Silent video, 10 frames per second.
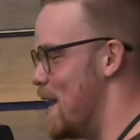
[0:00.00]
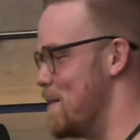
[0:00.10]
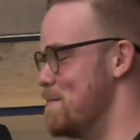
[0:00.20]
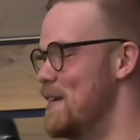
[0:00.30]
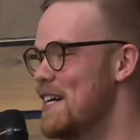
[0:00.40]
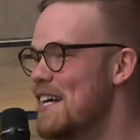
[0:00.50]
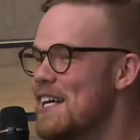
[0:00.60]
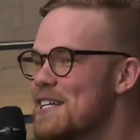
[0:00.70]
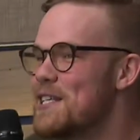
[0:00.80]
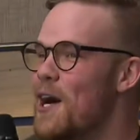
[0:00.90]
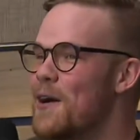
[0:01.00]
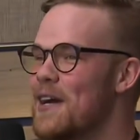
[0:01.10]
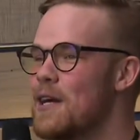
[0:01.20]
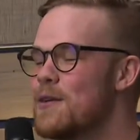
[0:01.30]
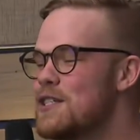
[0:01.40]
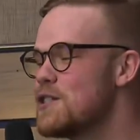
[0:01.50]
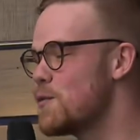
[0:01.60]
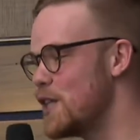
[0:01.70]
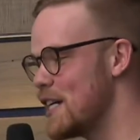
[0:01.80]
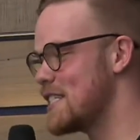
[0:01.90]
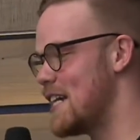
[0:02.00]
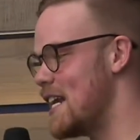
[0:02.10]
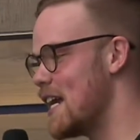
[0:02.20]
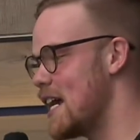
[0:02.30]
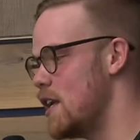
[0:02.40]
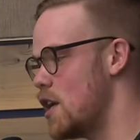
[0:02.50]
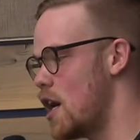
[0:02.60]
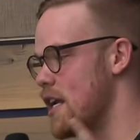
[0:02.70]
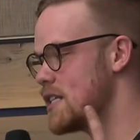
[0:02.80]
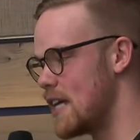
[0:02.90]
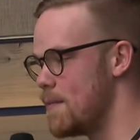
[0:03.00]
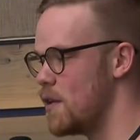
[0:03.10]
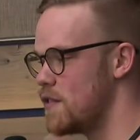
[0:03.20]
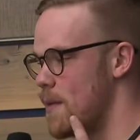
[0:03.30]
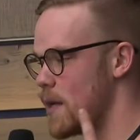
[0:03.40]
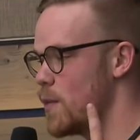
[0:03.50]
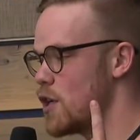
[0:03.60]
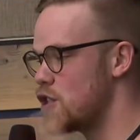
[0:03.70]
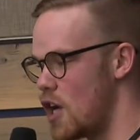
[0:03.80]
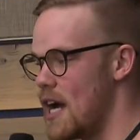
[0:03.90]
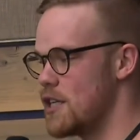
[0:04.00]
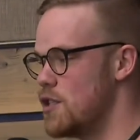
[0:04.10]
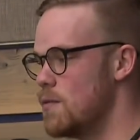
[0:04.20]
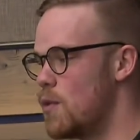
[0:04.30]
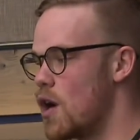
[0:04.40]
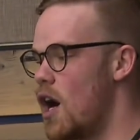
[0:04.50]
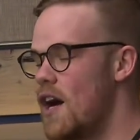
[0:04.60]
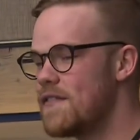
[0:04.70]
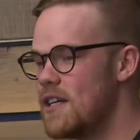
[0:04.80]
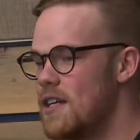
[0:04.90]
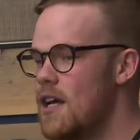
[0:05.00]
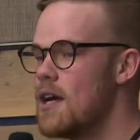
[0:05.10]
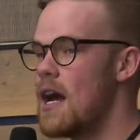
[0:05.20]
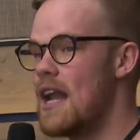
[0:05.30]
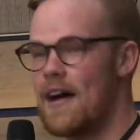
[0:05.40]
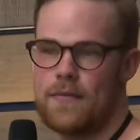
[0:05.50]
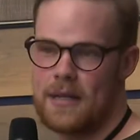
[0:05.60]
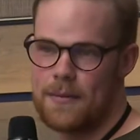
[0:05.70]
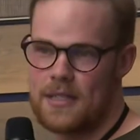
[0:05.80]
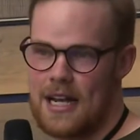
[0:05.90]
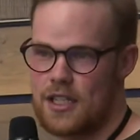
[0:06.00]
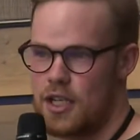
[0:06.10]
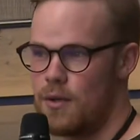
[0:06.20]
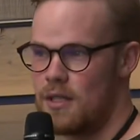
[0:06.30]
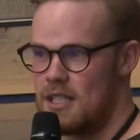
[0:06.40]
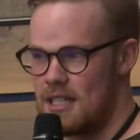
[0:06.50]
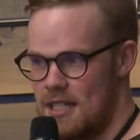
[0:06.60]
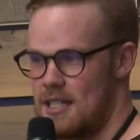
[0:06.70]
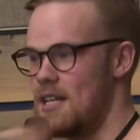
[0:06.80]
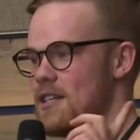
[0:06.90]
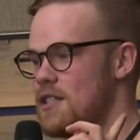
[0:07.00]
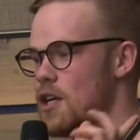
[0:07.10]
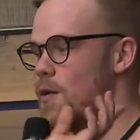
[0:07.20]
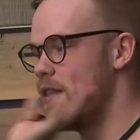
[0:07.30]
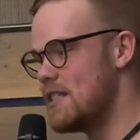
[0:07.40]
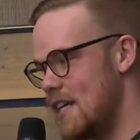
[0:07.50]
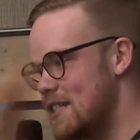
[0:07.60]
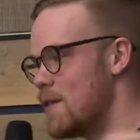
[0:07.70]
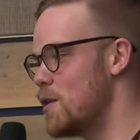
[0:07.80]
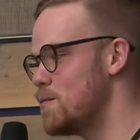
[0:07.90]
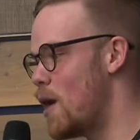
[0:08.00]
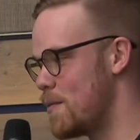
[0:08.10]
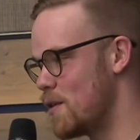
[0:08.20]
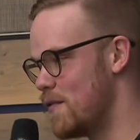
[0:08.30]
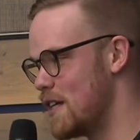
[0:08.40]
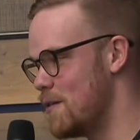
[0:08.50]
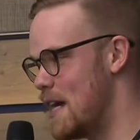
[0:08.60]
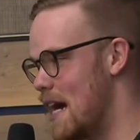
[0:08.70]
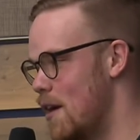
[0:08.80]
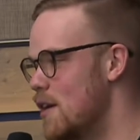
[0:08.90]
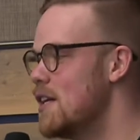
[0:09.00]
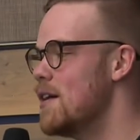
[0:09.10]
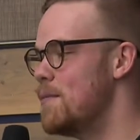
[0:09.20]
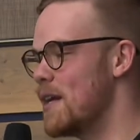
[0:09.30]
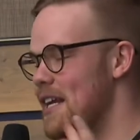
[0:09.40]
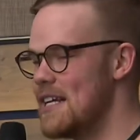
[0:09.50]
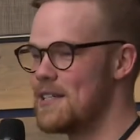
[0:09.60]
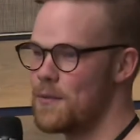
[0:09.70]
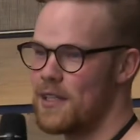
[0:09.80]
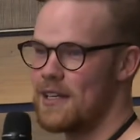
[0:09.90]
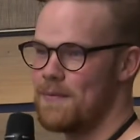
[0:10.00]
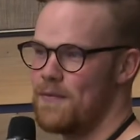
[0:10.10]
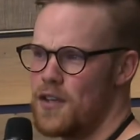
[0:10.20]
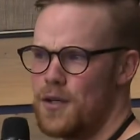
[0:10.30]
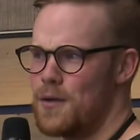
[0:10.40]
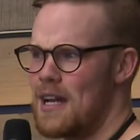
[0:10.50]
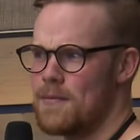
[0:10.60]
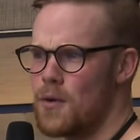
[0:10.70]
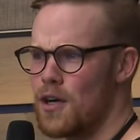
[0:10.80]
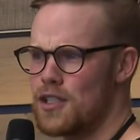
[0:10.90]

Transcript: Um, so it was just really exciting and an example of something we are trying to do more often and haven't been able to execute since this. So this is our most popular video now, but it isn't really viewed anymore.